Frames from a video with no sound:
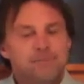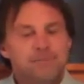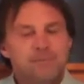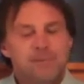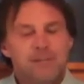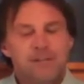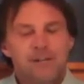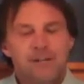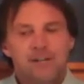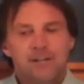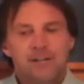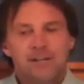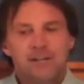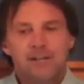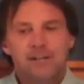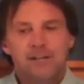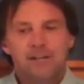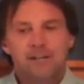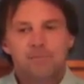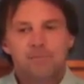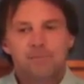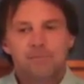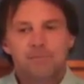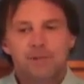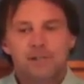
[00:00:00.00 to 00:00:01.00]
there
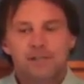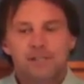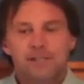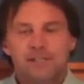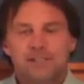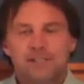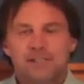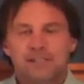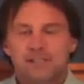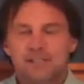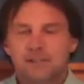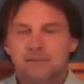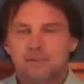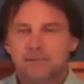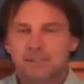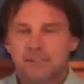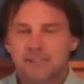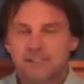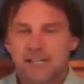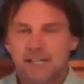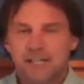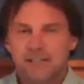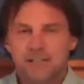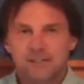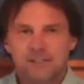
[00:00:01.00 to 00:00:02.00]
can be some
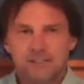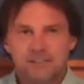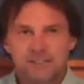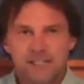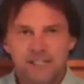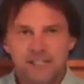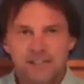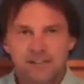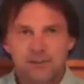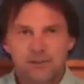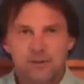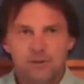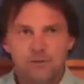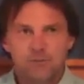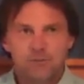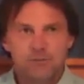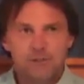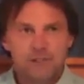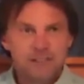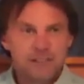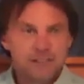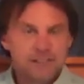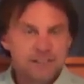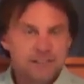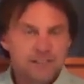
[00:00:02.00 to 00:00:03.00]
cycles that go
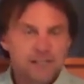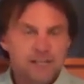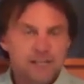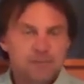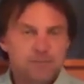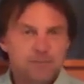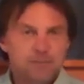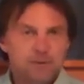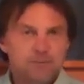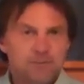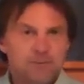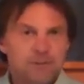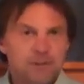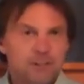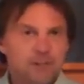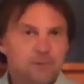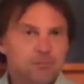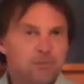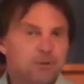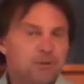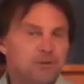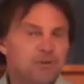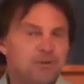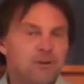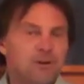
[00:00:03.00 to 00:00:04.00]
really deep and really
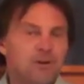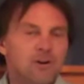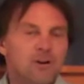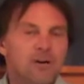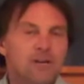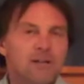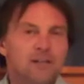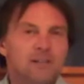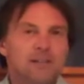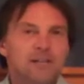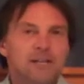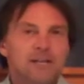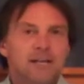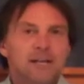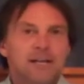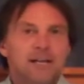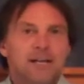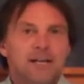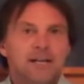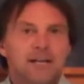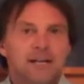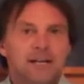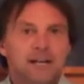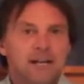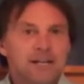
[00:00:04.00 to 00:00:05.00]
prolonged
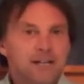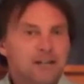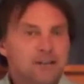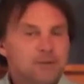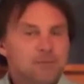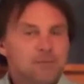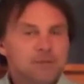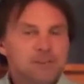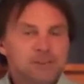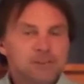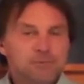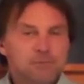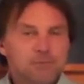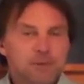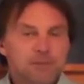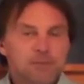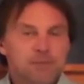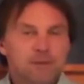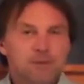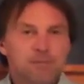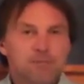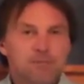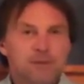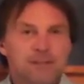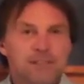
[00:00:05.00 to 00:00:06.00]
and kind of almost
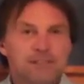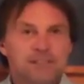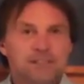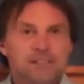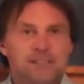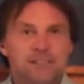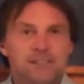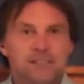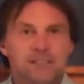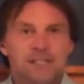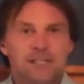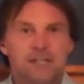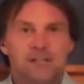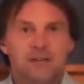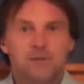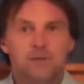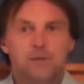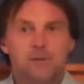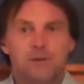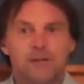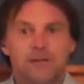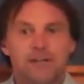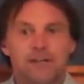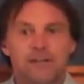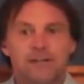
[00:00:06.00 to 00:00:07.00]
mimic being sick,
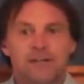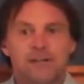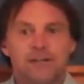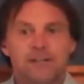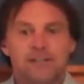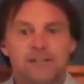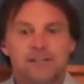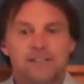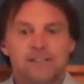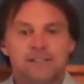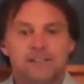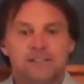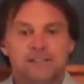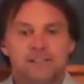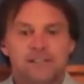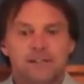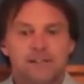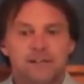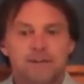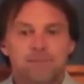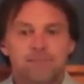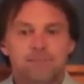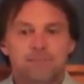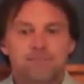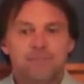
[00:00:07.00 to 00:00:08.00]
where it's
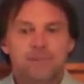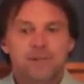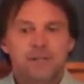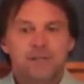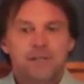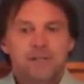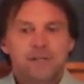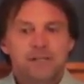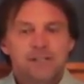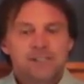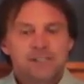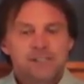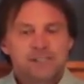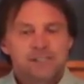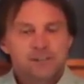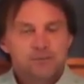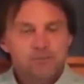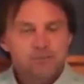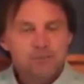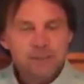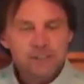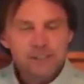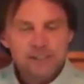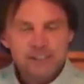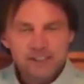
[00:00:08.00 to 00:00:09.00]
just a
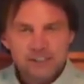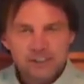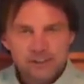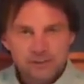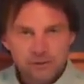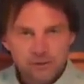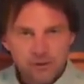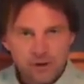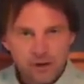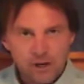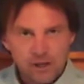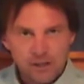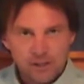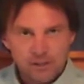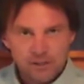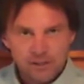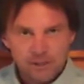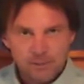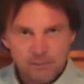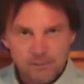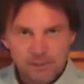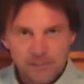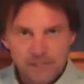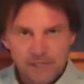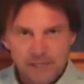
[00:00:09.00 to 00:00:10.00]
really strong
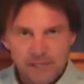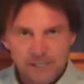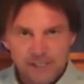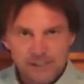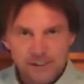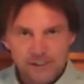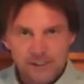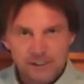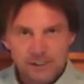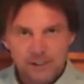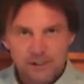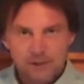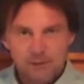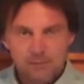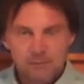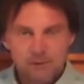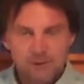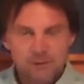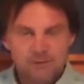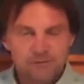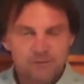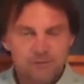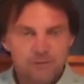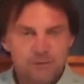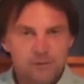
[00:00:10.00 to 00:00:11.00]
elimination,
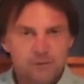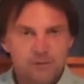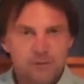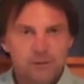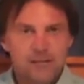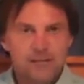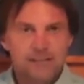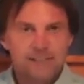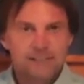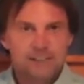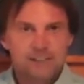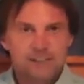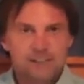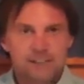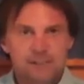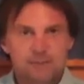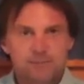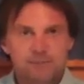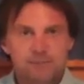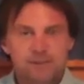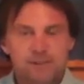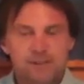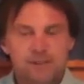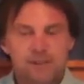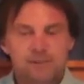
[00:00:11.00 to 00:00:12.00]
almost flu-like
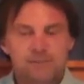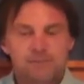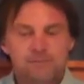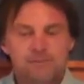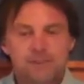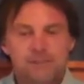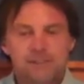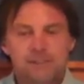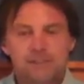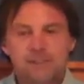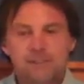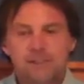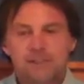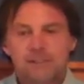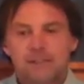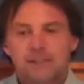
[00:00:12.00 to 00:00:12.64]
symptoms.